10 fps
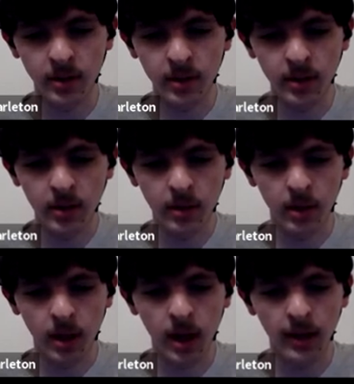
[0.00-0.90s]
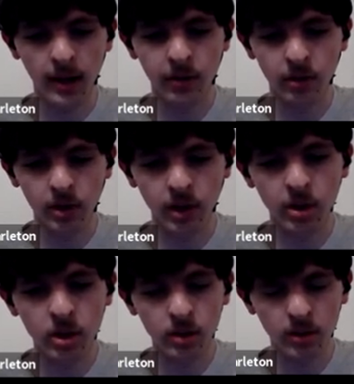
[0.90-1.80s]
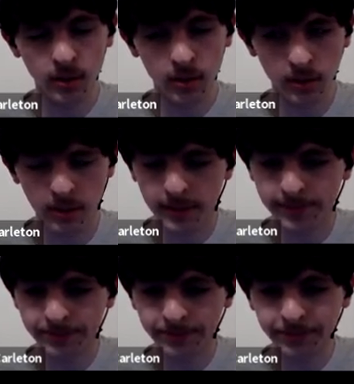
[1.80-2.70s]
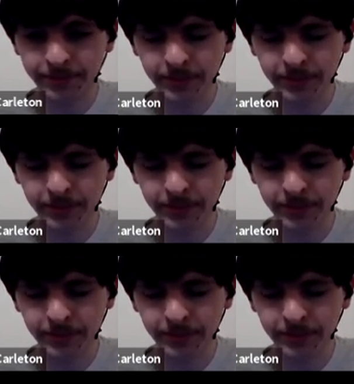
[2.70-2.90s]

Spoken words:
to specify we want a high voltage.